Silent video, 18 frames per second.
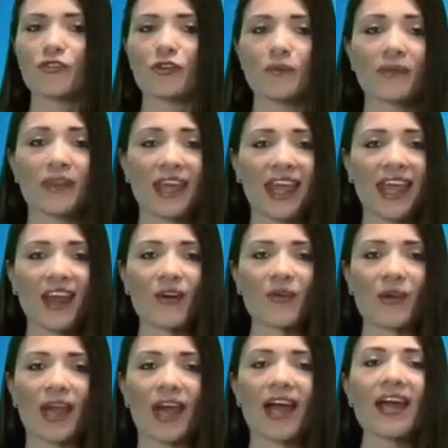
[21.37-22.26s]
from the
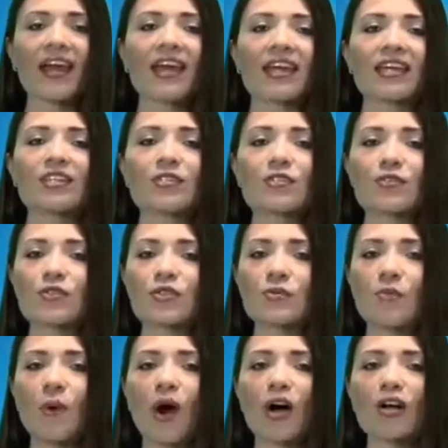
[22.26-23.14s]
area into
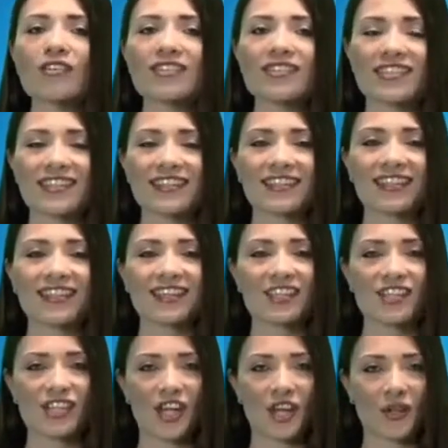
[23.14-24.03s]
small silica
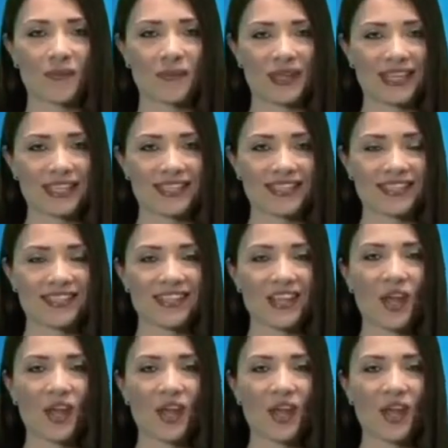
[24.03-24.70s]
gel beads.